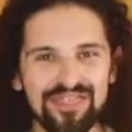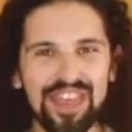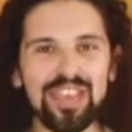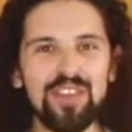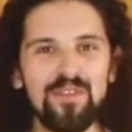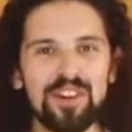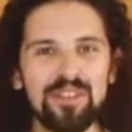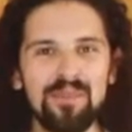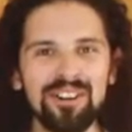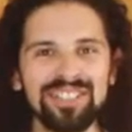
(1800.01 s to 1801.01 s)
Thank you
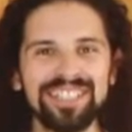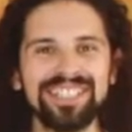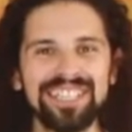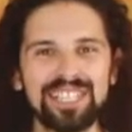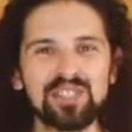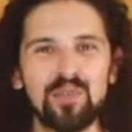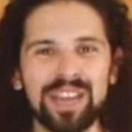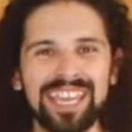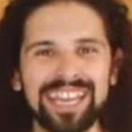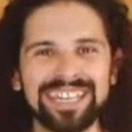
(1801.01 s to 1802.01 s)
very much. This is
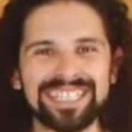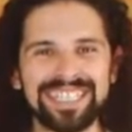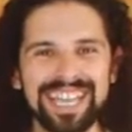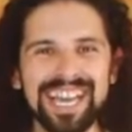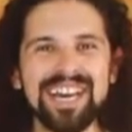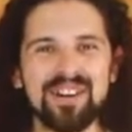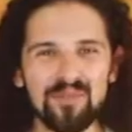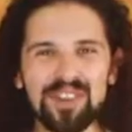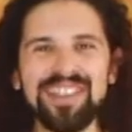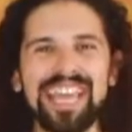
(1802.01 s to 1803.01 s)
Joaquin Garcia
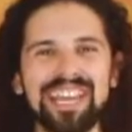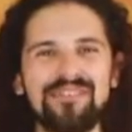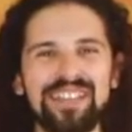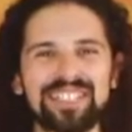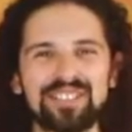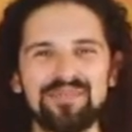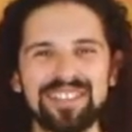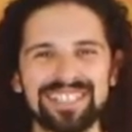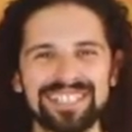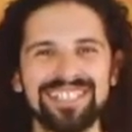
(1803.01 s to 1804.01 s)
with Native
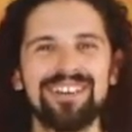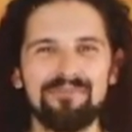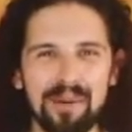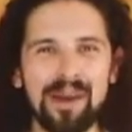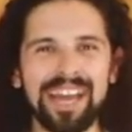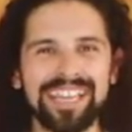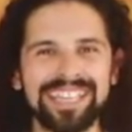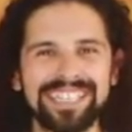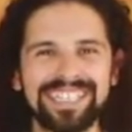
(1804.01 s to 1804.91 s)
Instruments. Bye-bye.